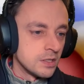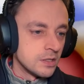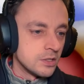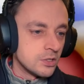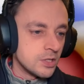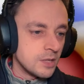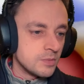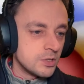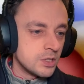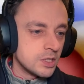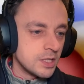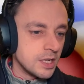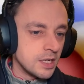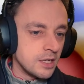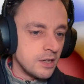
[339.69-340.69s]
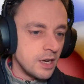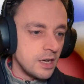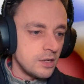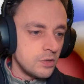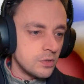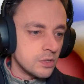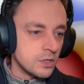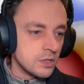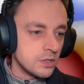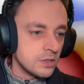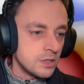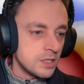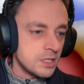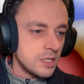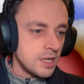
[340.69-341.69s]
The traps just get let... Ah, look.
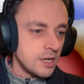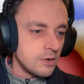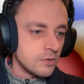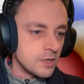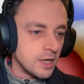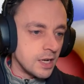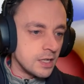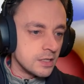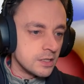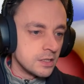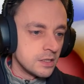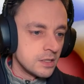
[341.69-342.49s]
There's an owl cat.